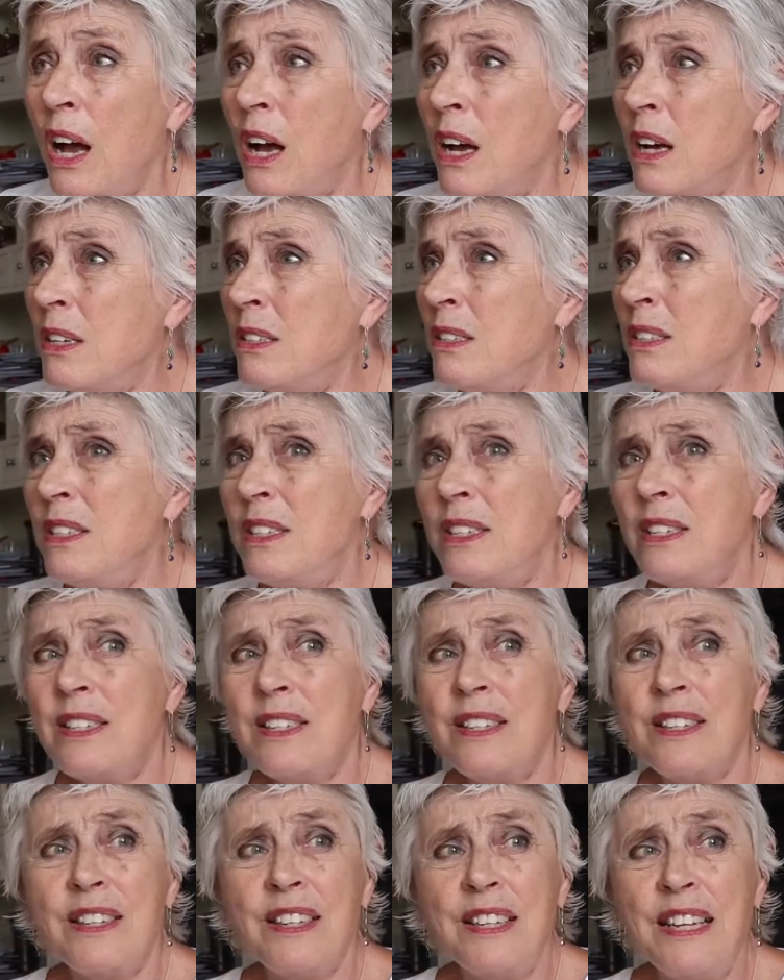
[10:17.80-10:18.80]
And
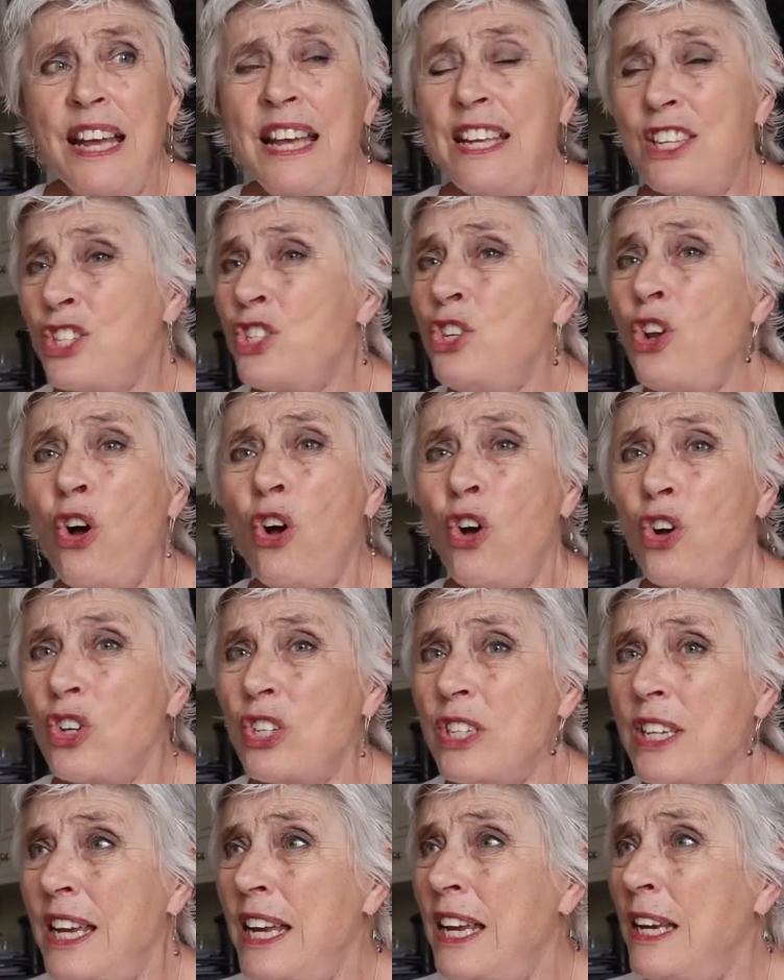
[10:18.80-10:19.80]
it's
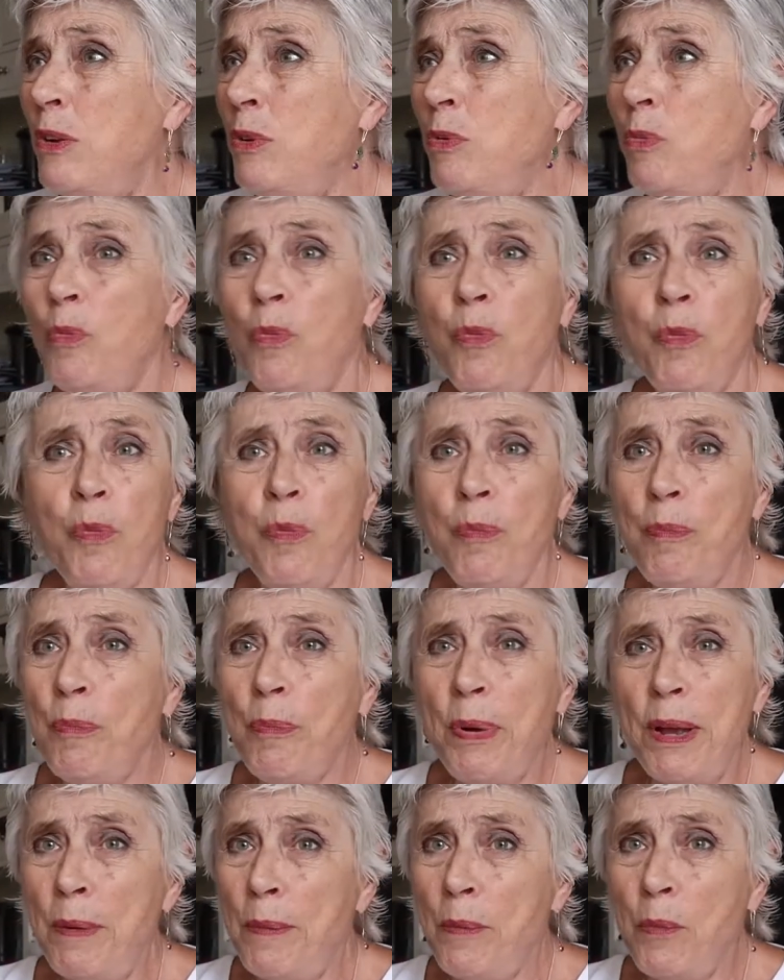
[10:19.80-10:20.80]
not in
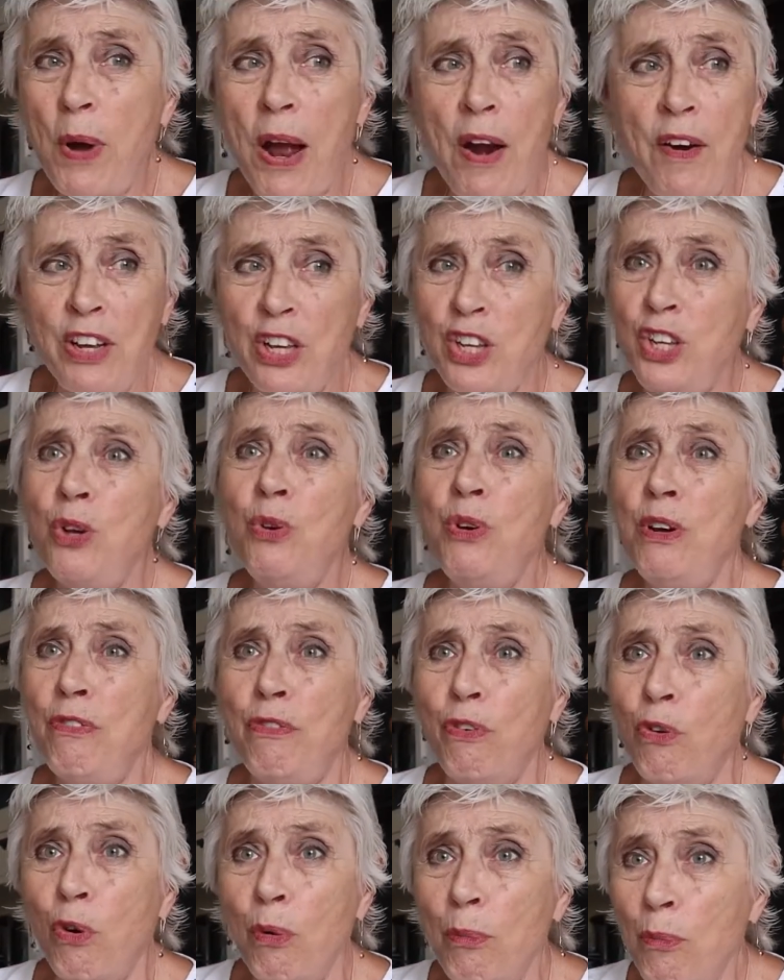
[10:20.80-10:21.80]
wearing a
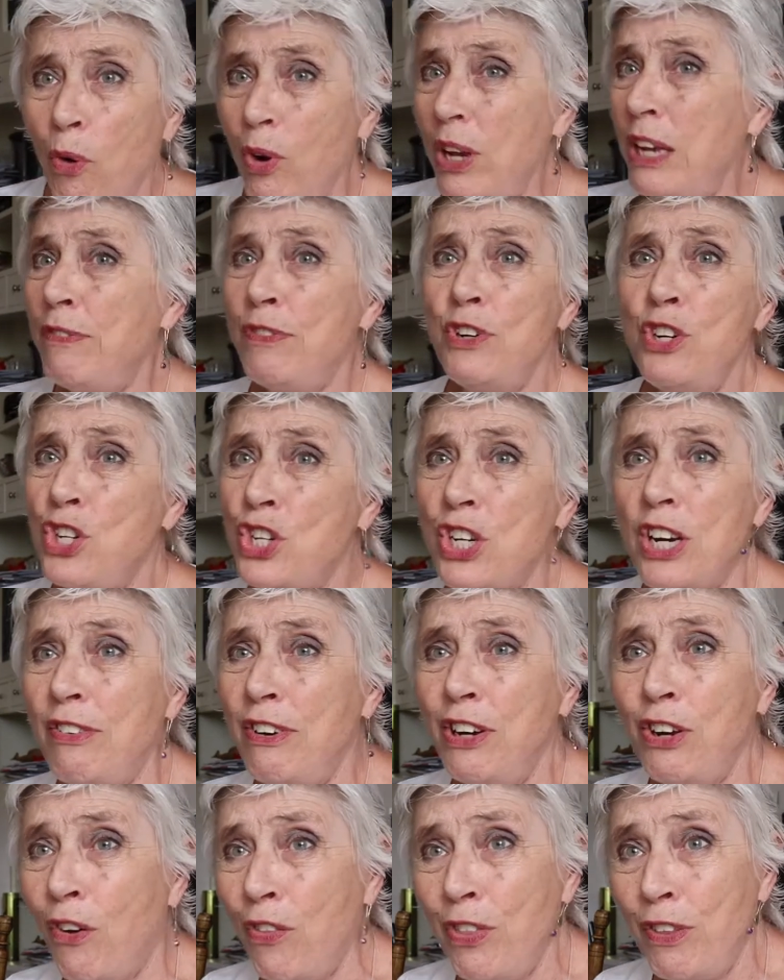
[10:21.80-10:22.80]
uniform or even
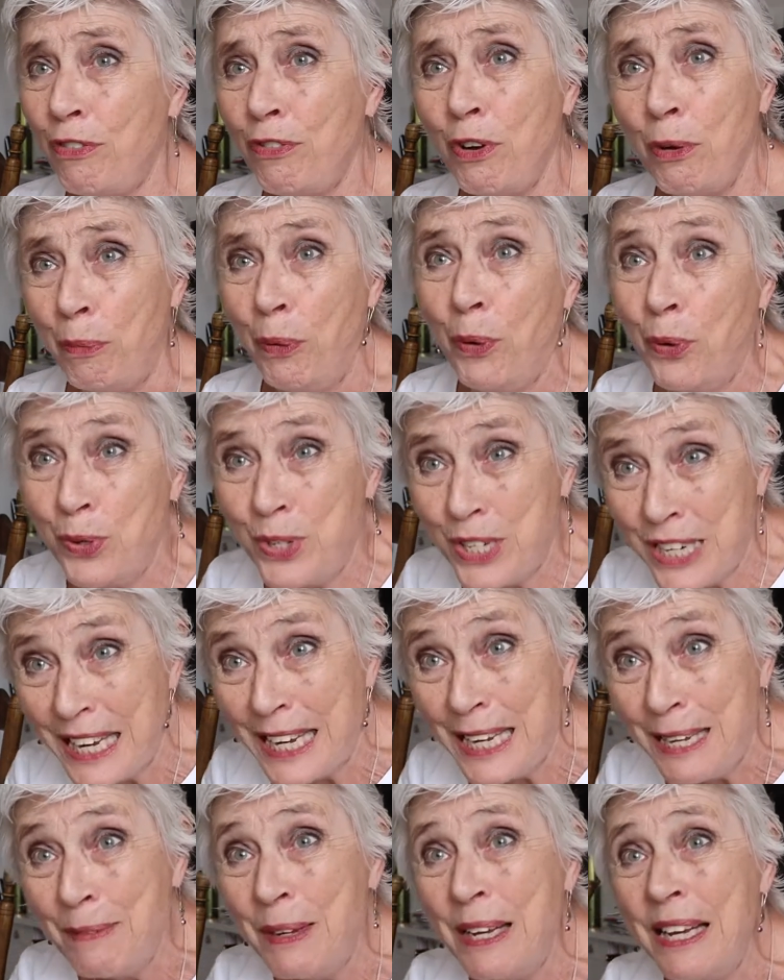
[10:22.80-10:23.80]
cheering on the football
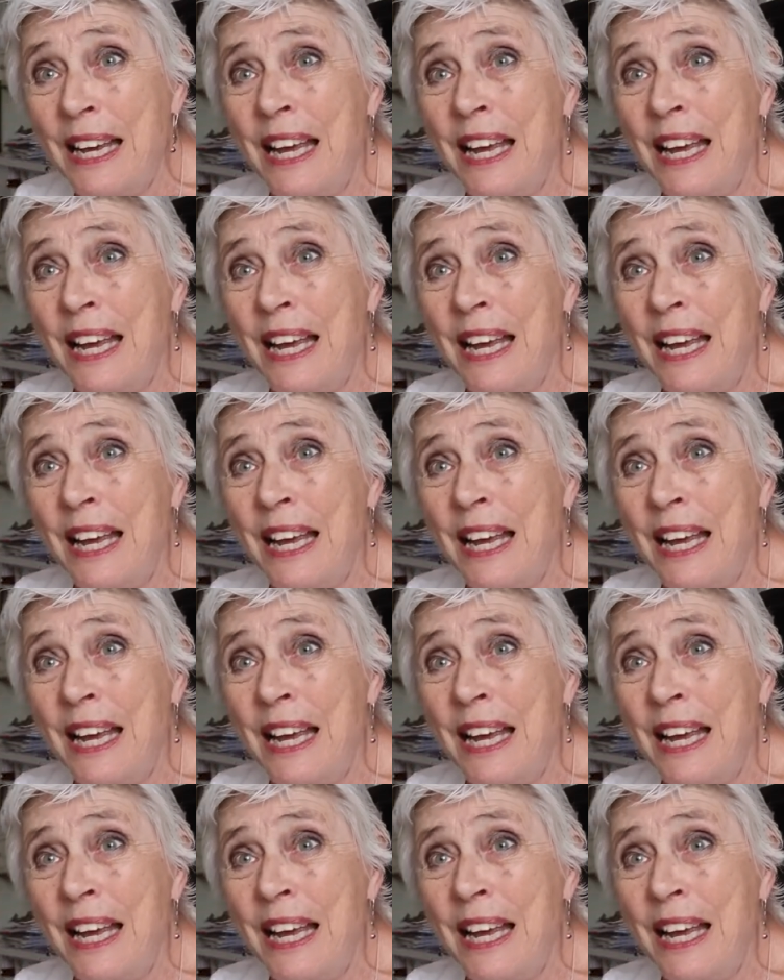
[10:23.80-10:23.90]
team.